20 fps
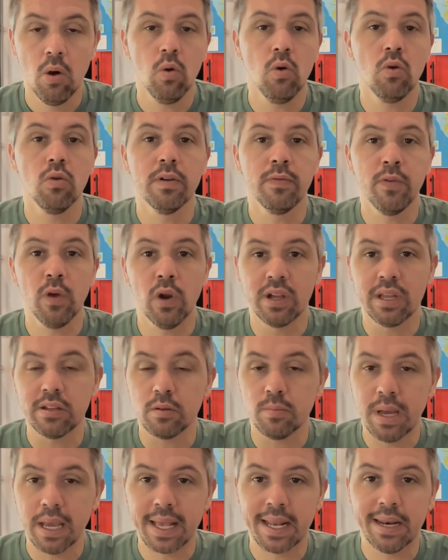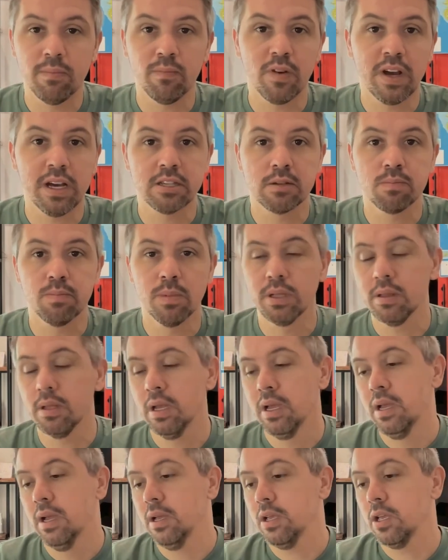Or if you're looking to make an investment,
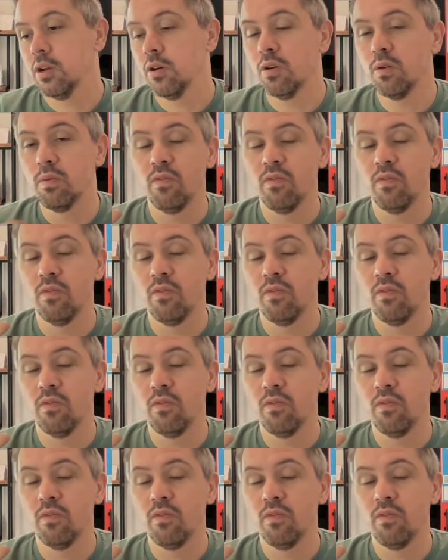you know,